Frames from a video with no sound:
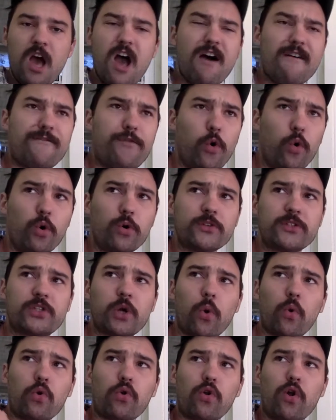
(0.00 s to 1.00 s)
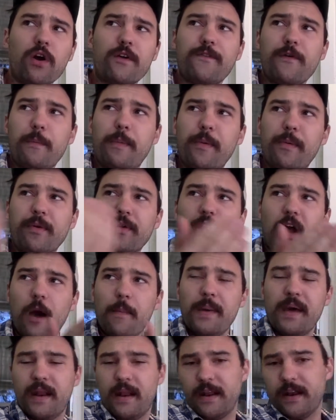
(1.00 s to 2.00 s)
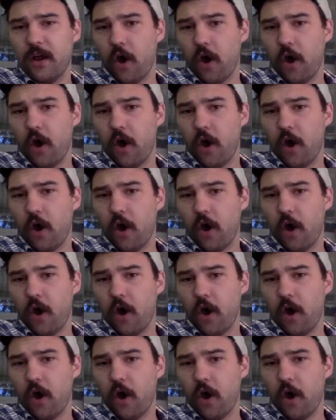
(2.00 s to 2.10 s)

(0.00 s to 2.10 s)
Fools don't look for people to come in and